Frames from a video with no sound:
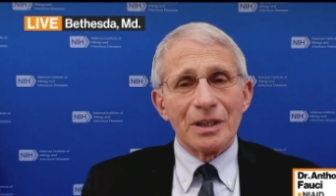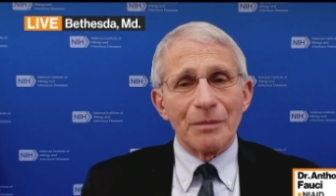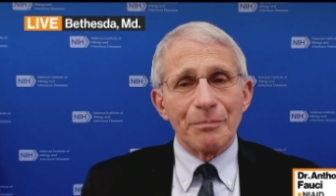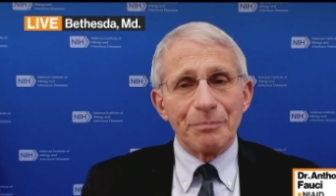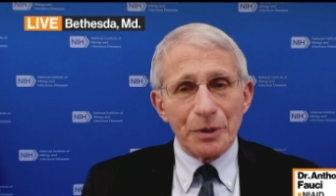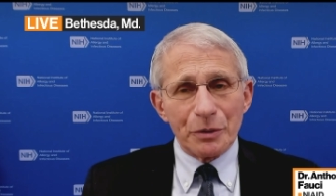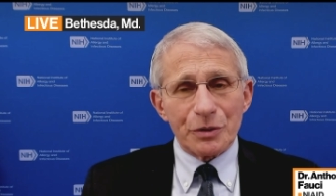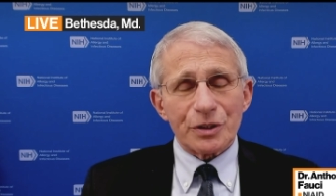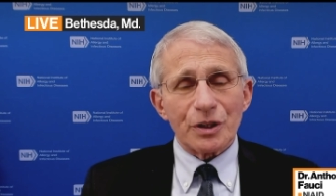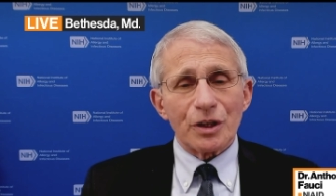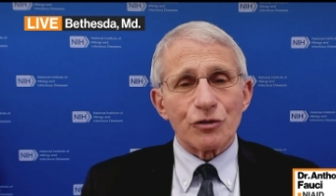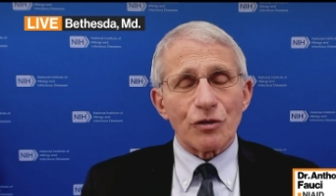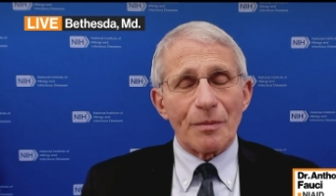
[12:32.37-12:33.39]
A boost
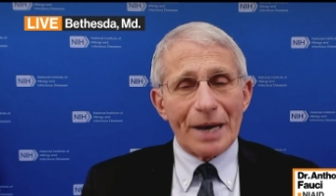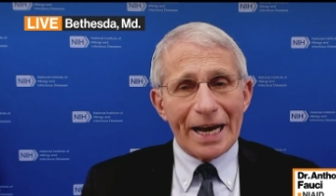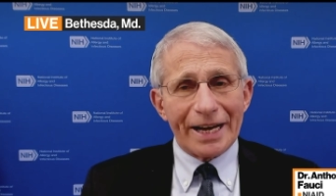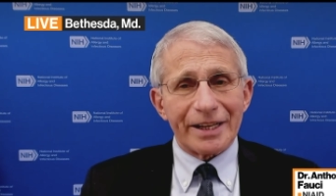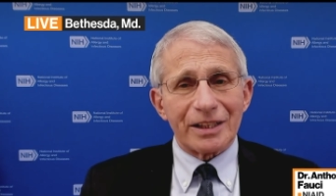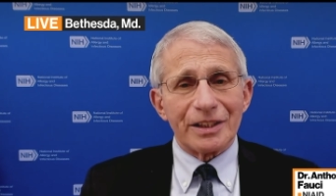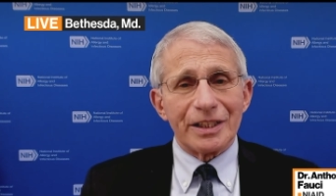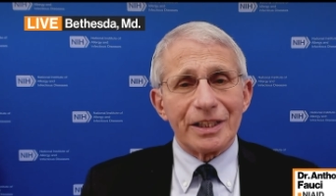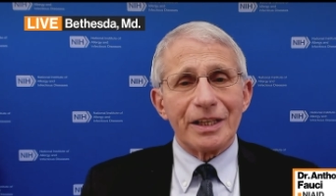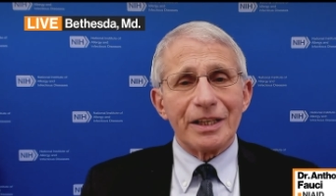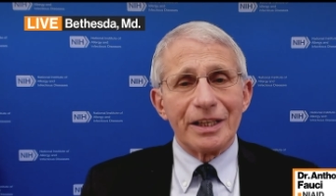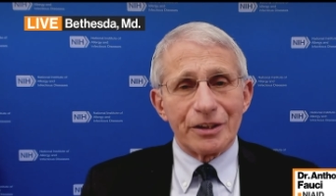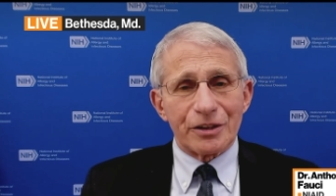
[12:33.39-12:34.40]
dramatically
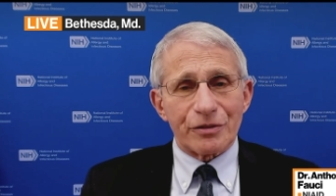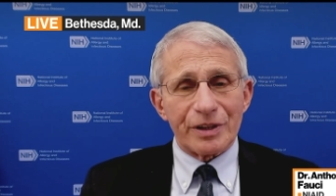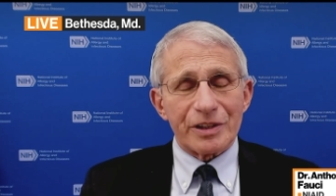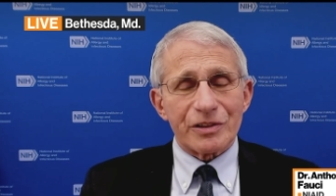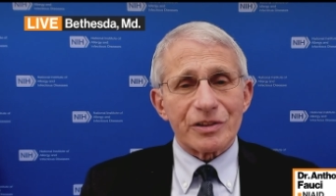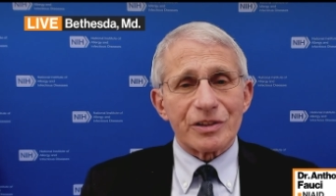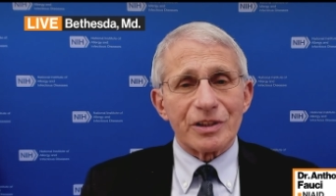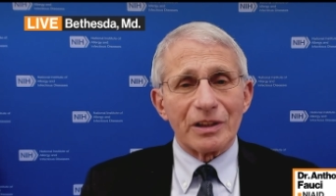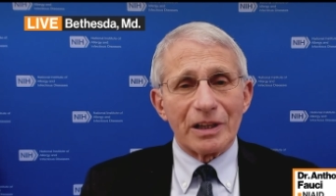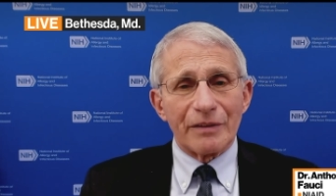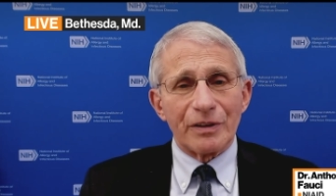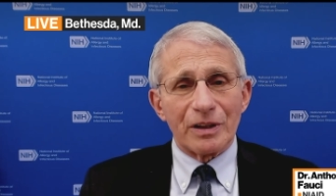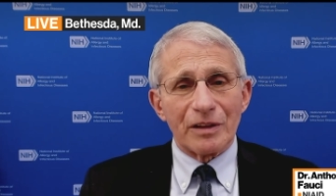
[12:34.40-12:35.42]
increases the
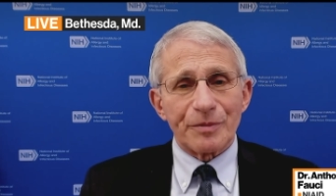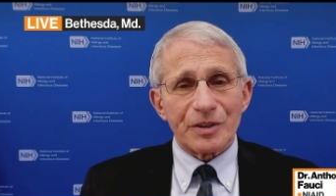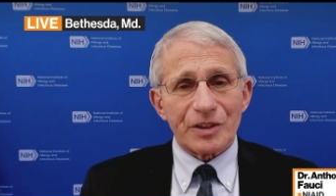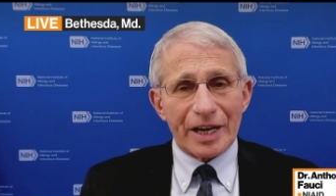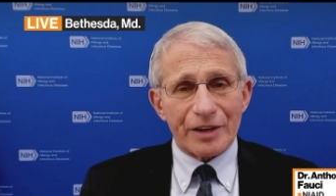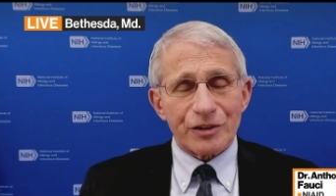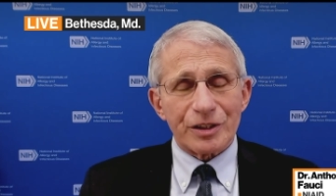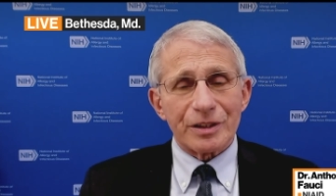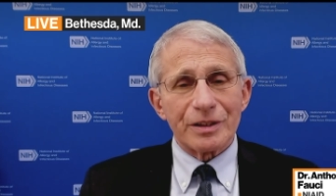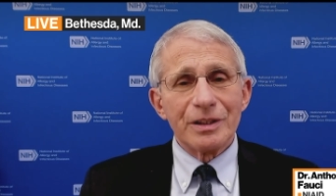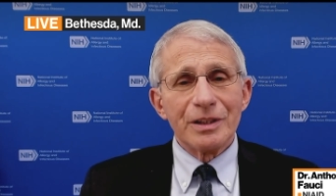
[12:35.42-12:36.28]
level of protection.